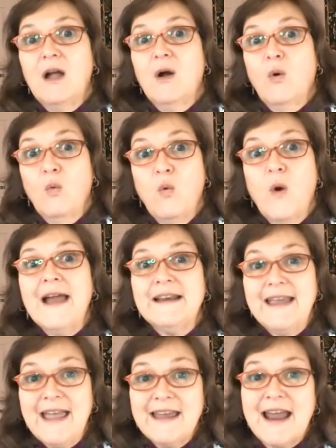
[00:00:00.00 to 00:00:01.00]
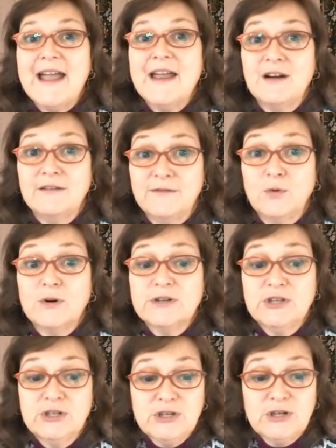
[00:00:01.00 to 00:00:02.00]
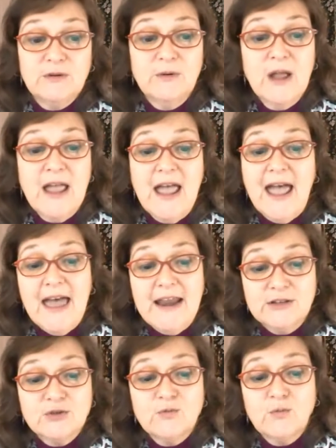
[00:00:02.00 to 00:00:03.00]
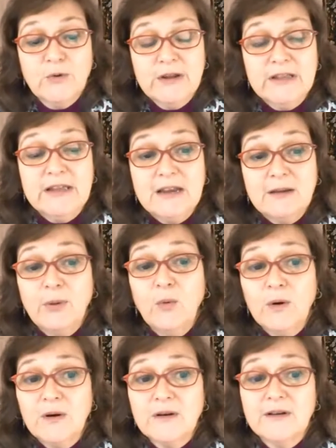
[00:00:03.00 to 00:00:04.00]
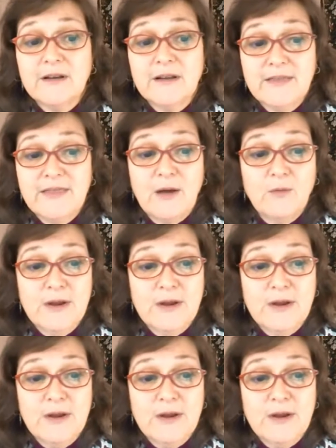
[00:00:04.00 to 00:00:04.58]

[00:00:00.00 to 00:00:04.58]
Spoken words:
what can I afford to do? And it's really important that we